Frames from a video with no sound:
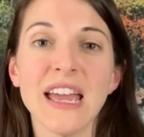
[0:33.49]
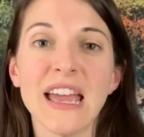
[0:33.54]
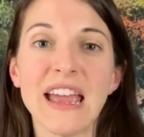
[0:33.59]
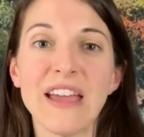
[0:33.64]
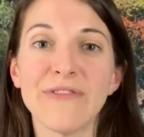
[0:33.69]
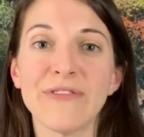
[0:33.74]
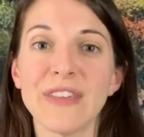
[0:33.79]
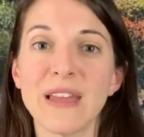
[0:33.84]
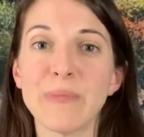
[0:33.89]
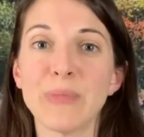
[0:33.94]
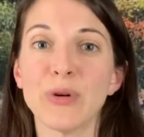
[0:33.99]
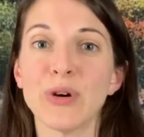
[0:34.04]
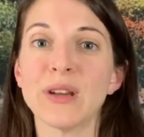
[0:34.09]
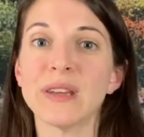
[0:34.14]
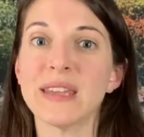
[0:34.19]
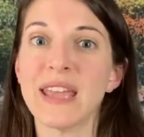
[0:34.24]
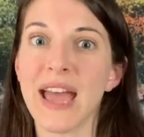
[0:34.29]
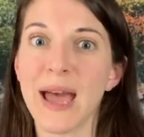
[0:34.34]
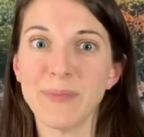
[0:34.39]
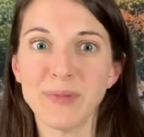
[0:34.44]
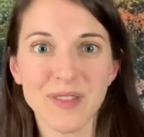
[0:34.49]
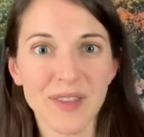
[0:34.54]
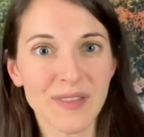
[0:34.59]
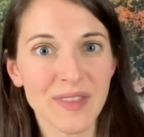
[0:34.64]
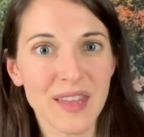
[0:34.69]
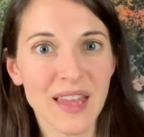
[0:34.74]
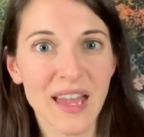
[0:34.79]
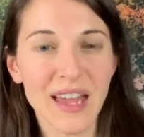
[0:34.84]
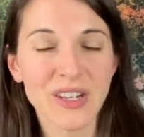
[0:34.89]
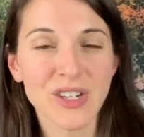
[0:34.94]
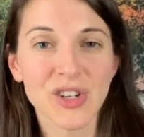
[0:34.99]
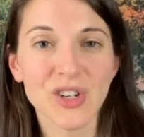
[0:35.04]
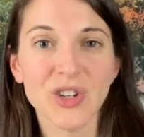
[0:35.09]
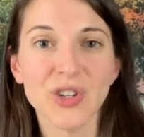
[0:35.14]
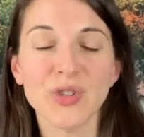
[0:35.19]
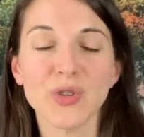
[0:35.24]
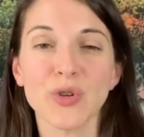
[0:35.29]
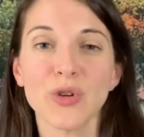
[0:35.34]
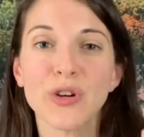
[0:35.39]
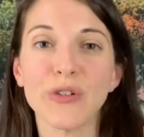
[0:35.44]
if they put gaps at the
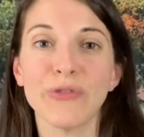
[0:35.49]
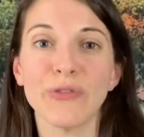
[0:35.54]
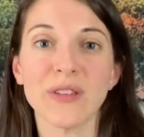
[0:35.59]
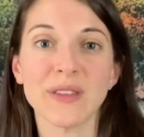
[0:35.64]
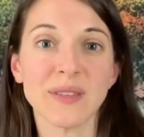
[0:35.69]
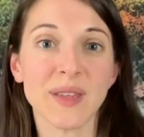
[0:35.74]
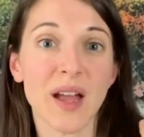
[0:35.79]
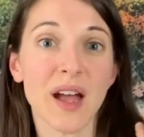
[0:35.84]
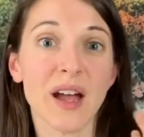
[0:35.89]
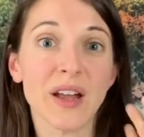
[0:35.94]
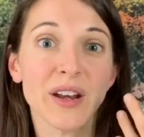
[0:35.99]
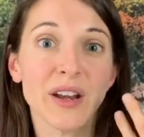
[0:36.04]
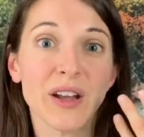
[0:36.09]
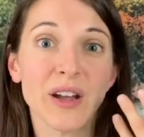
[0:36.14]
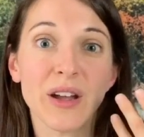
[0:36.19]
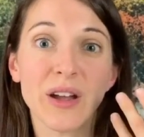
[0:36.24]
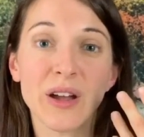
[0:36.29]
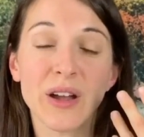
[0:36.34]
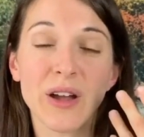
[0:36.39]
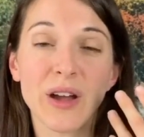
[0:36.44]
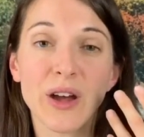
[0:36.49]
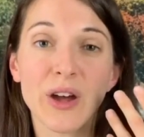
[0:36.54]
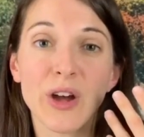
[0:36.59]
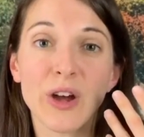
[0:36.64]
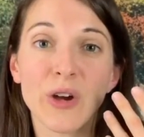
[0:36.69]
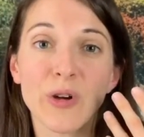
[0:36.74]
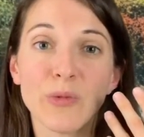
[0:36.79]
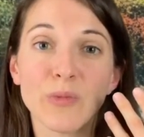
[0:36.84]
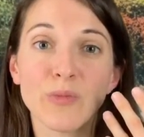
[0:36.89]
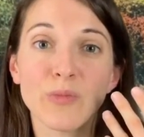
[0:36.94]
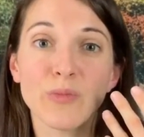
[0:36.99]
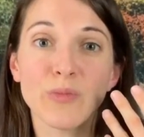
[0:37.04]
edges or if it's on an